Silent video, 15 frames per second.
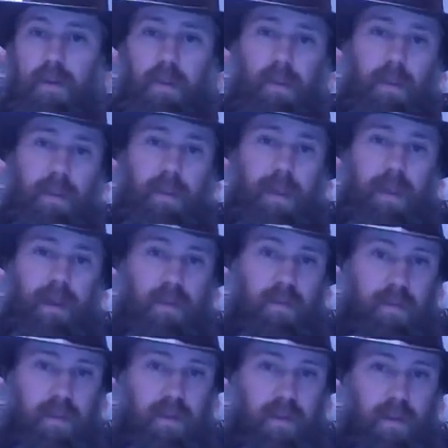But we
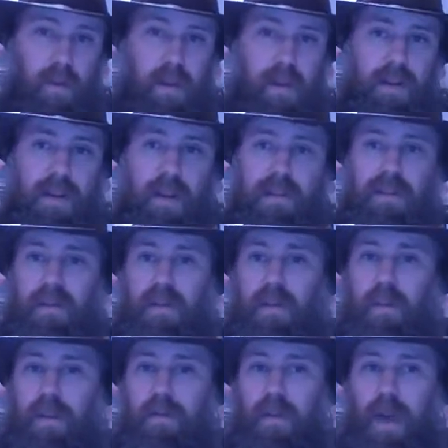managed to do it, and that's going to
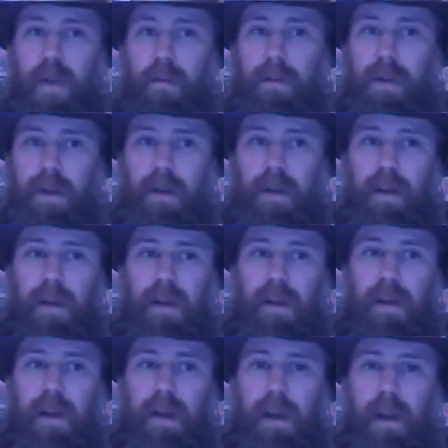be dropping
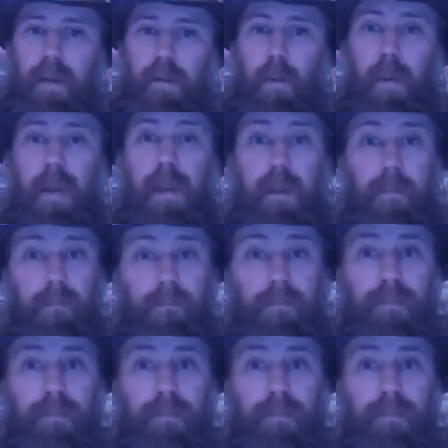on Halloween.